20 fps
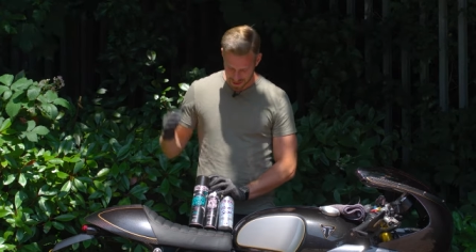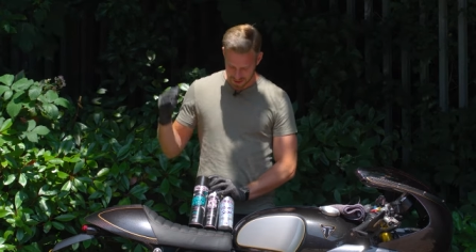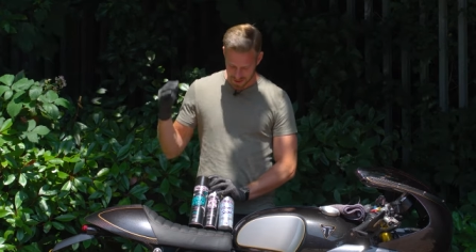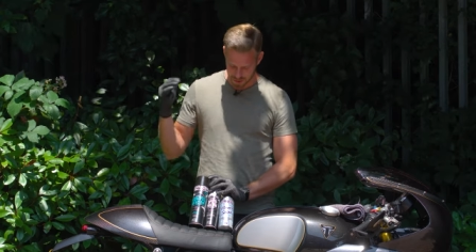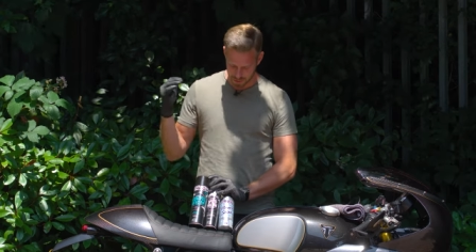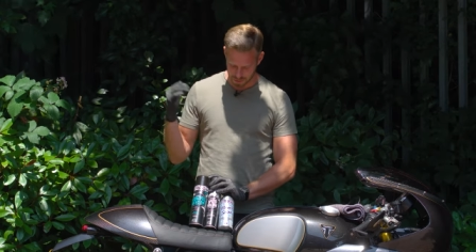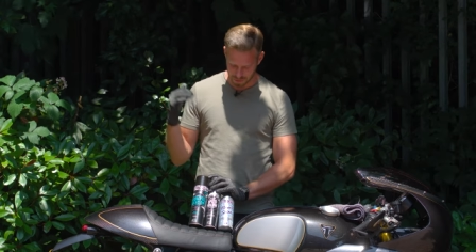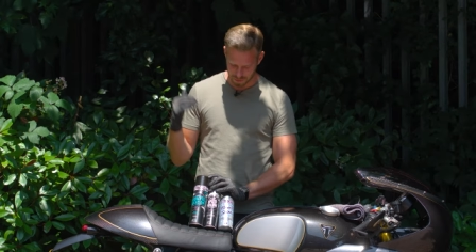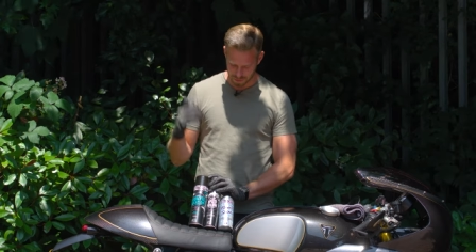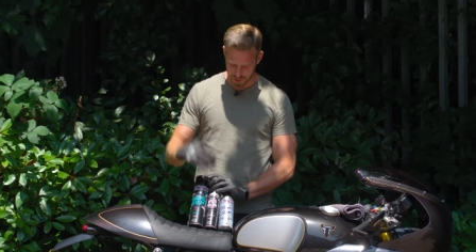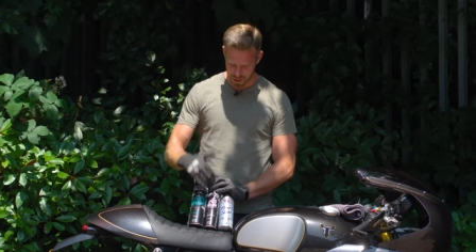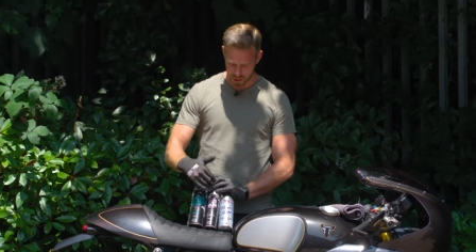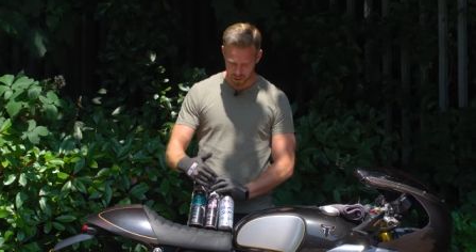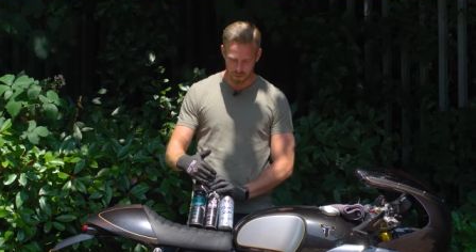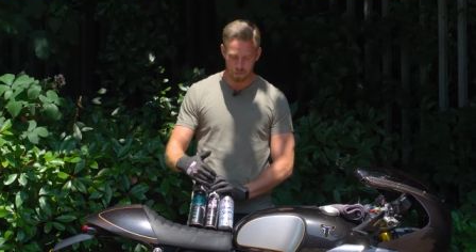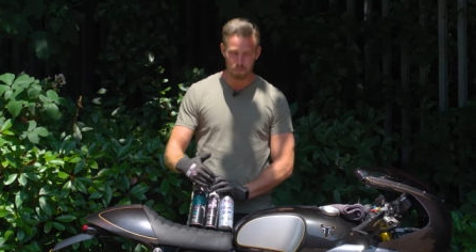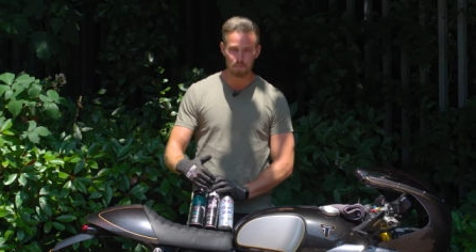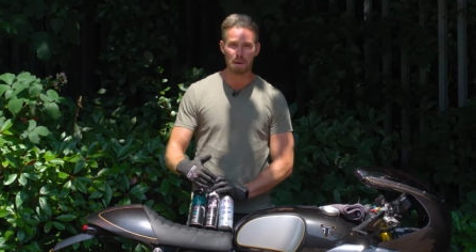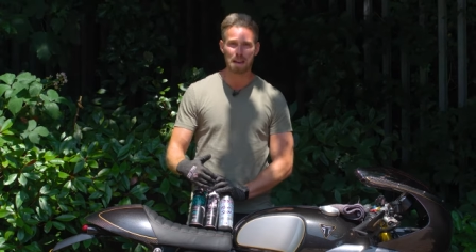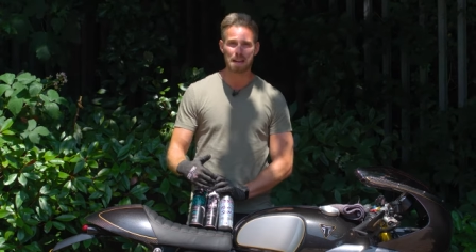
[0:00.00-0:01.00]
So the
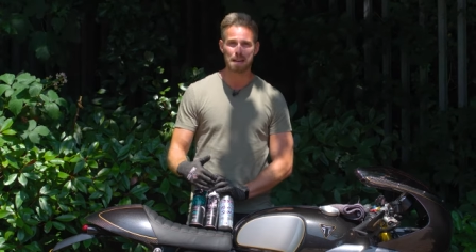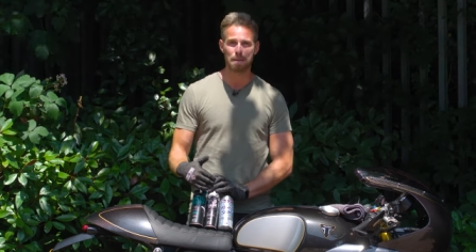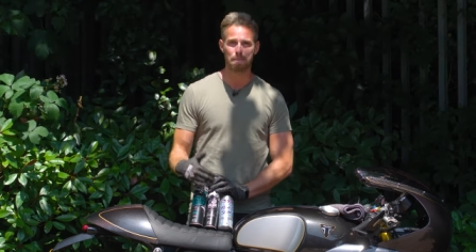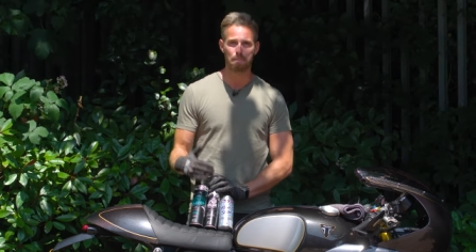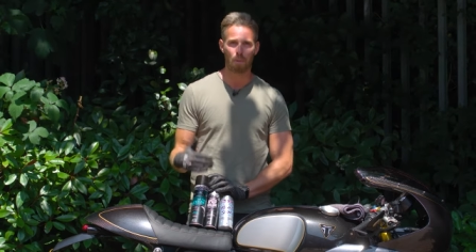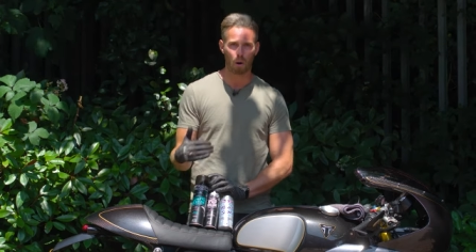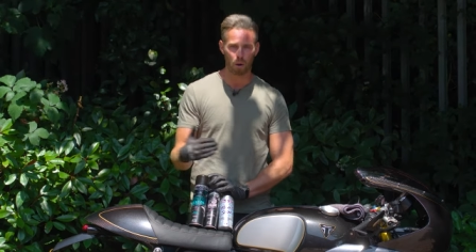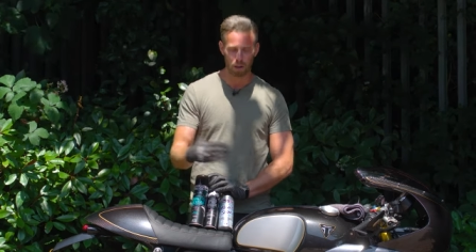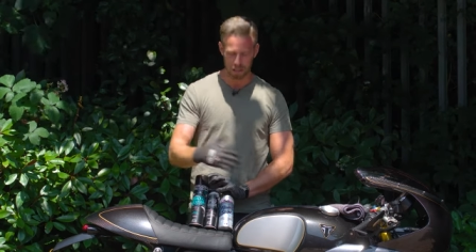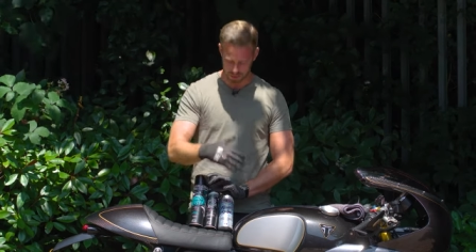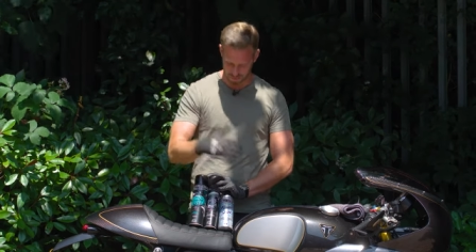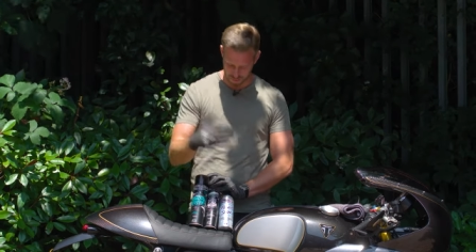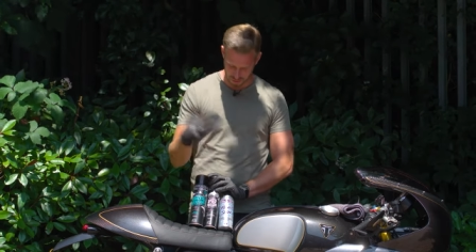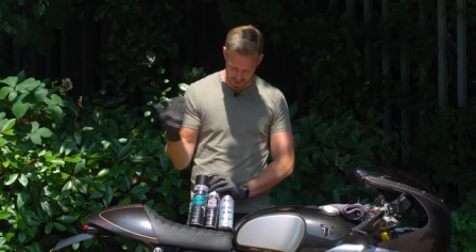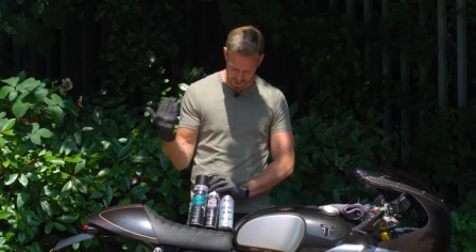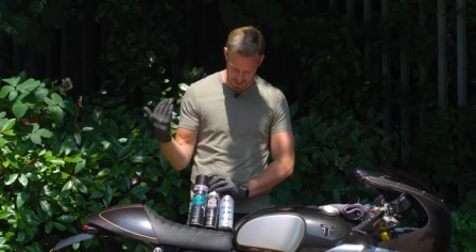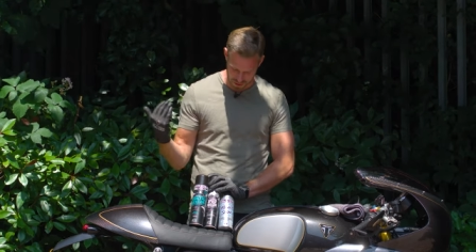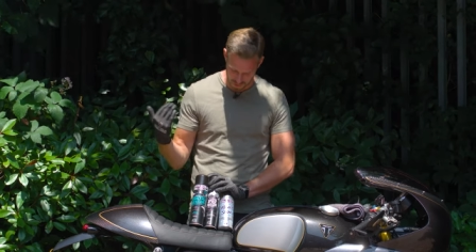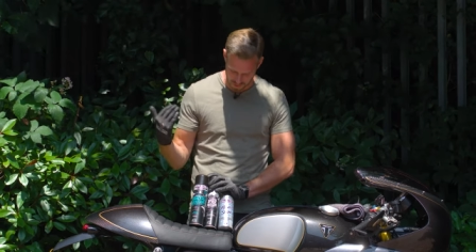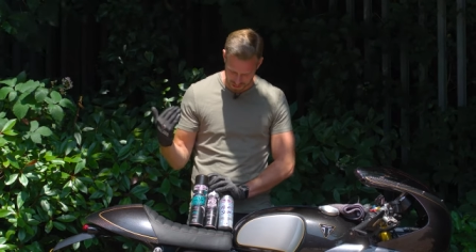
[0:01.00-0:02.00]
two main polish
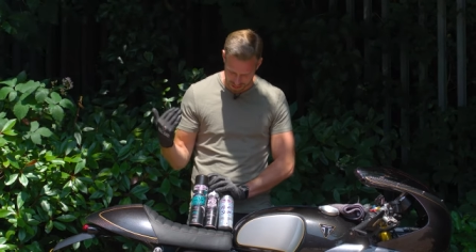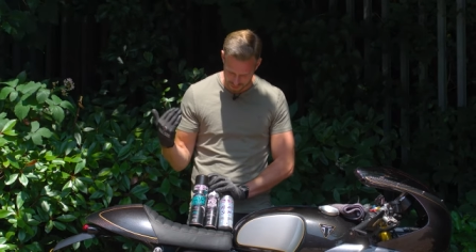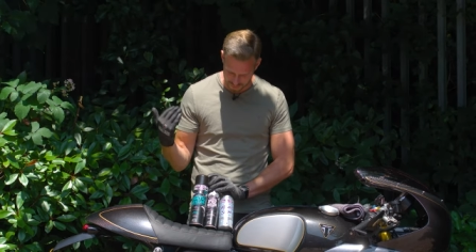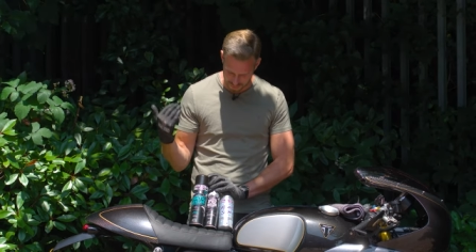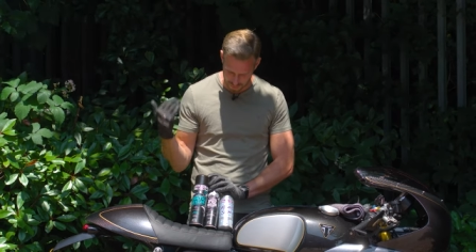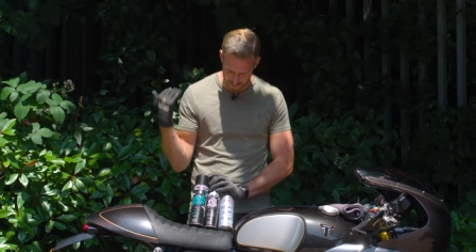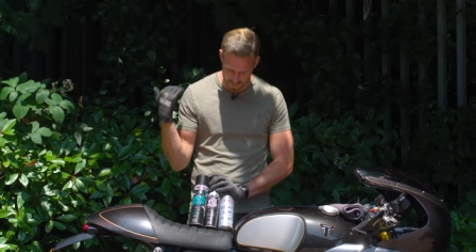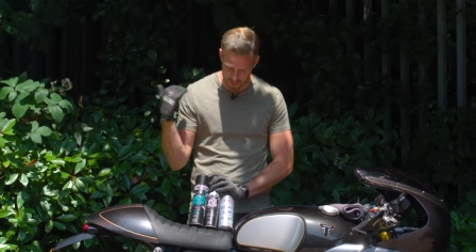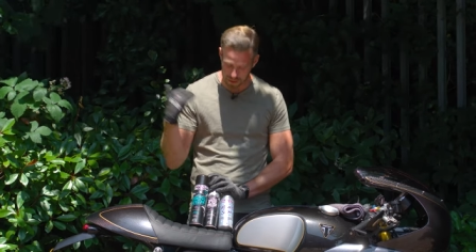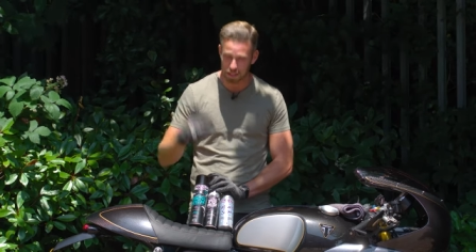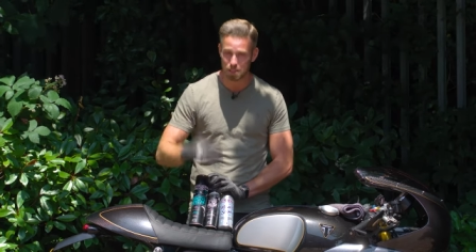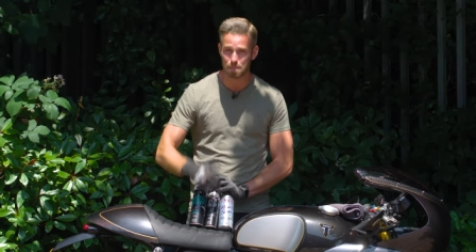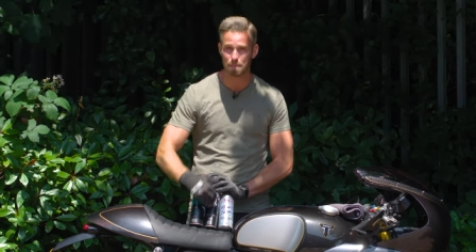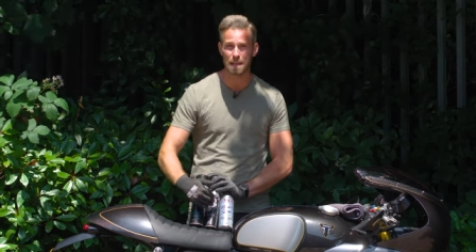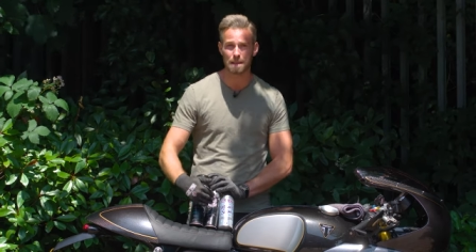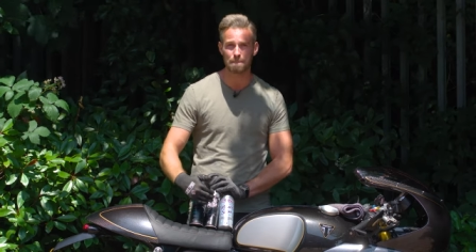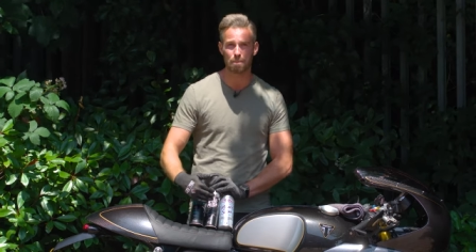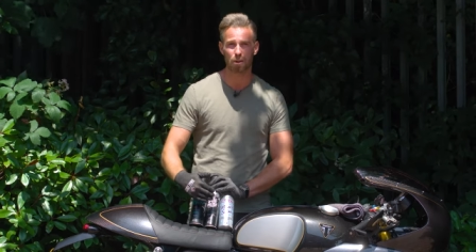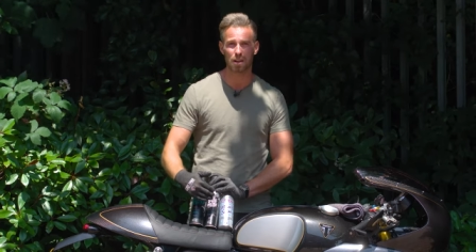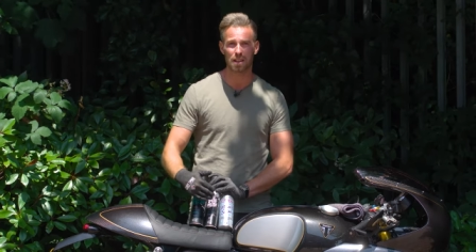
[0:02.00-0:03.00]
versions we have here, we've got the
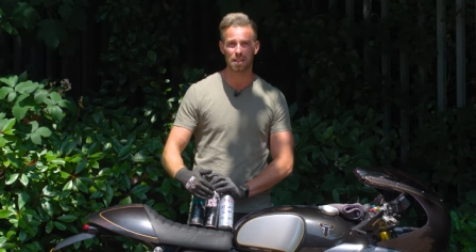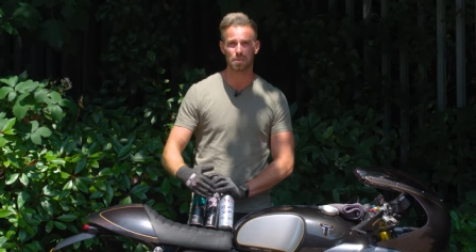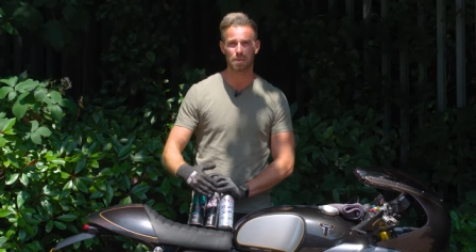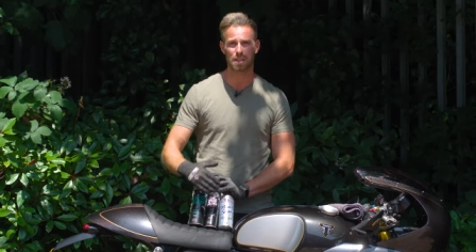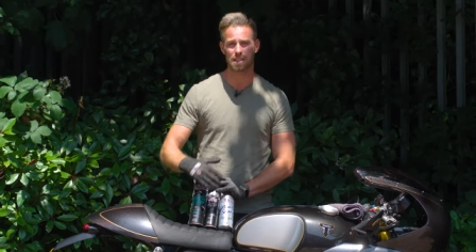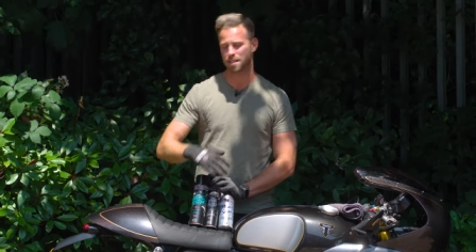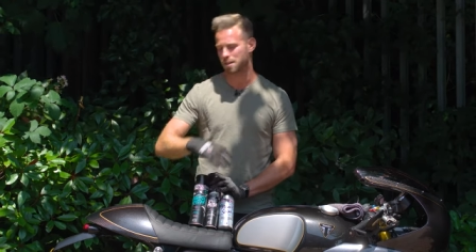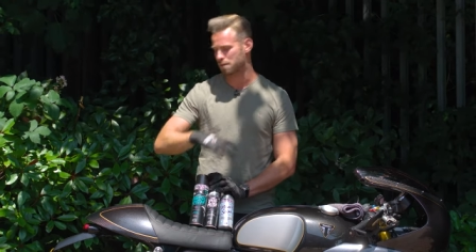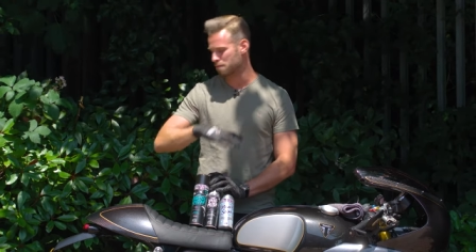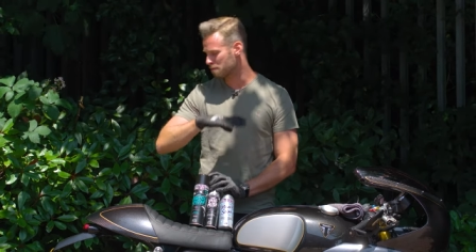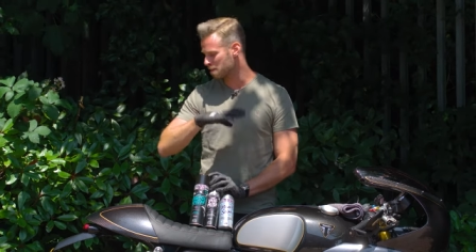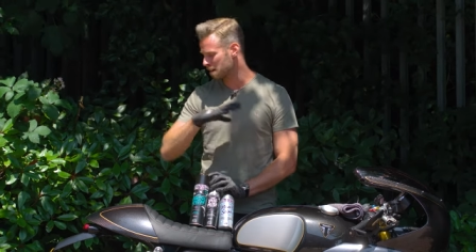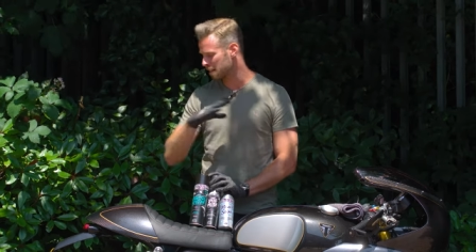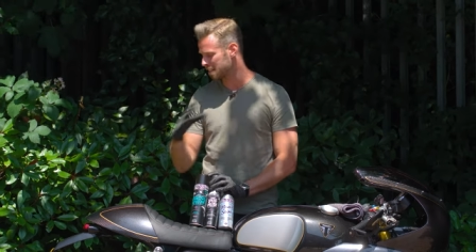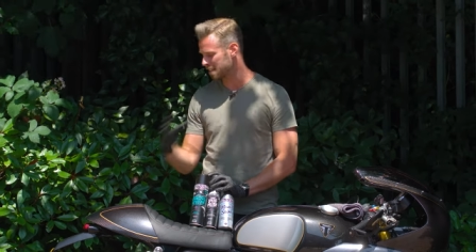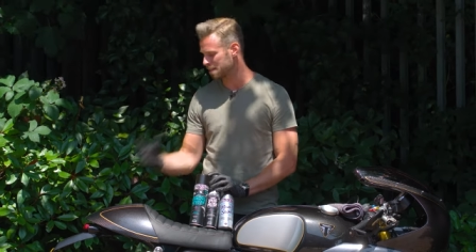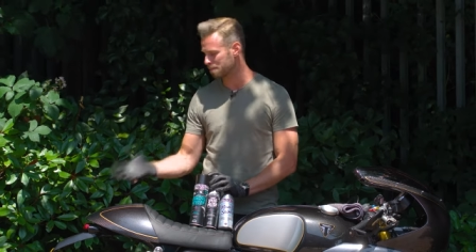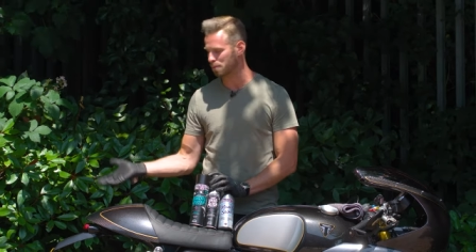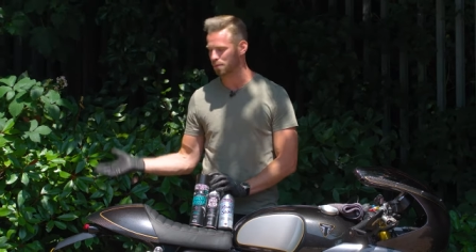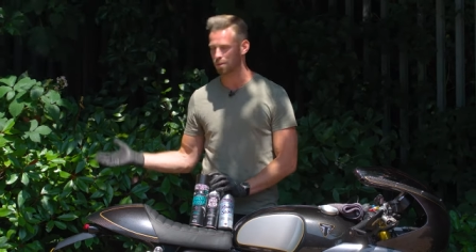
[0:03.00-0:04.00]
speed polish, which is a really
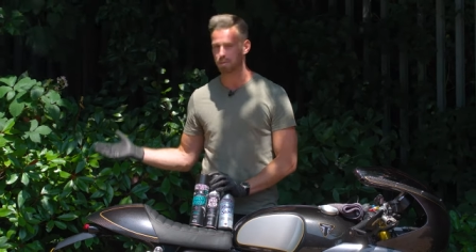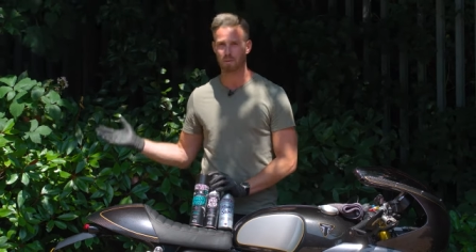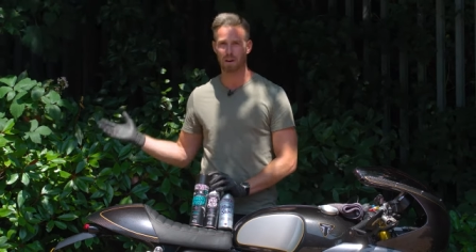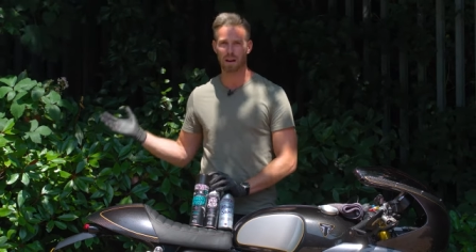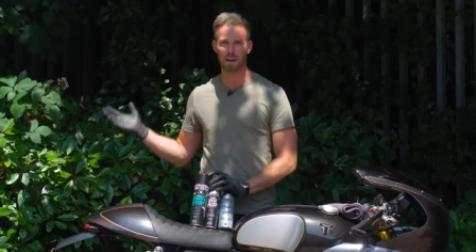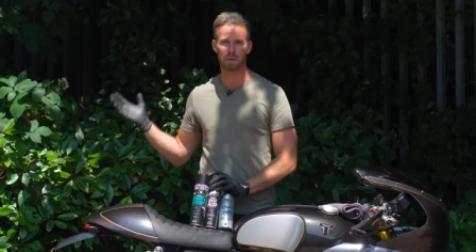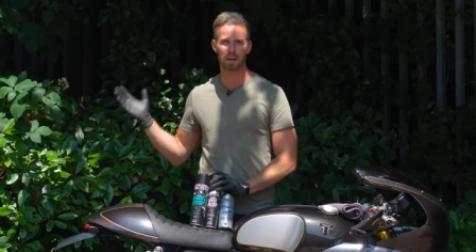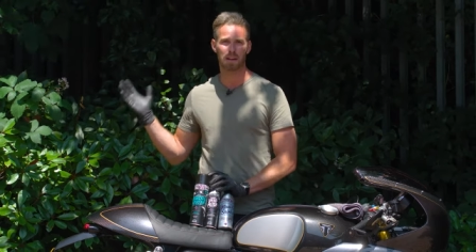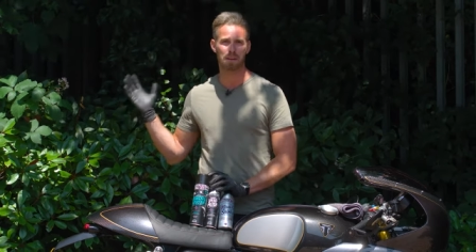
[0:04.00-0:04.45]
simple spray. We're